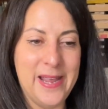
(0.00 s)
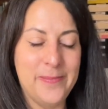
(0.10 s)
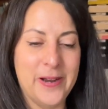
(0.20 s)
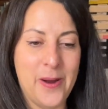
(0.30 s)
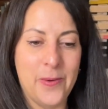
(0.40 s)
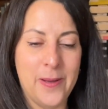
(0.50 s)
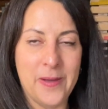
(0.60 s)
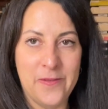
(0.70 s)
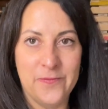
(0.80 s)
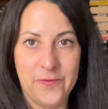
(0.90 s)
but I want
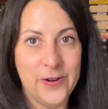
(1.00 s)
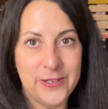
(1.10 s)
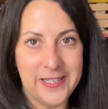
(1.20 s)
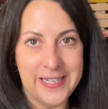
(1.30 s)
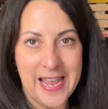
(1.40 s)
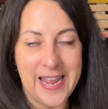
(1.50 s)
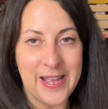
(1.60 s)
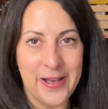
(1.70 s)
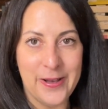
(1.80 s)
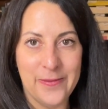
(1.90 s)
my first day
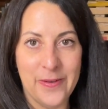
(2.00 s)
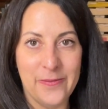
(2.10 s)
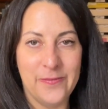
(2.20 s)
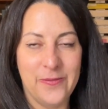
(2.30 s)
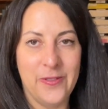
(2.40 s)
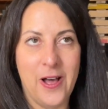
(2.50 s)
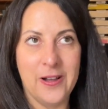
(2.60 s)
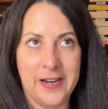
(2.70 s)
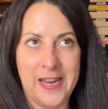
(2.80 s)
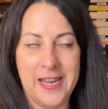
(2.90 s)
of
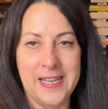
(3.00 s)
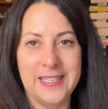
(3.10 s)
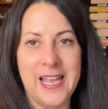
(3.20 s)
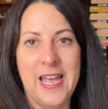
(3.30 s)
Vlogidays